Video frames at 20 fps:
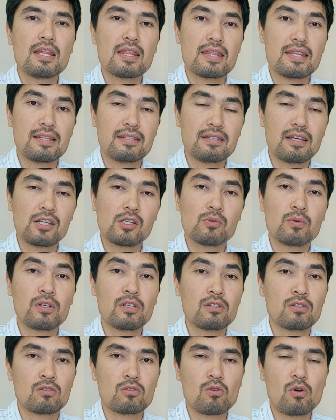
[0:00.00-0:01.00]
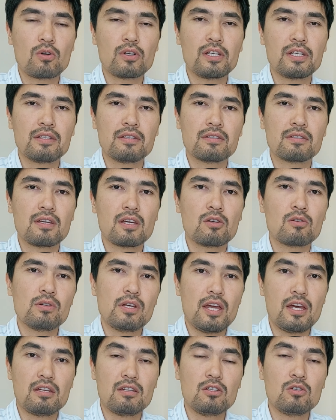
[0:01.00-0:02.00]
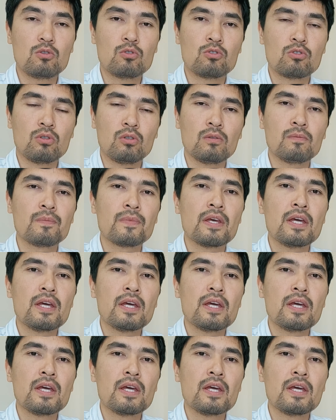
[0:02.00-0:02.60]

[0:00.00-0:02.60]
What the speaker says: disagree, strongly disagree, and neutral.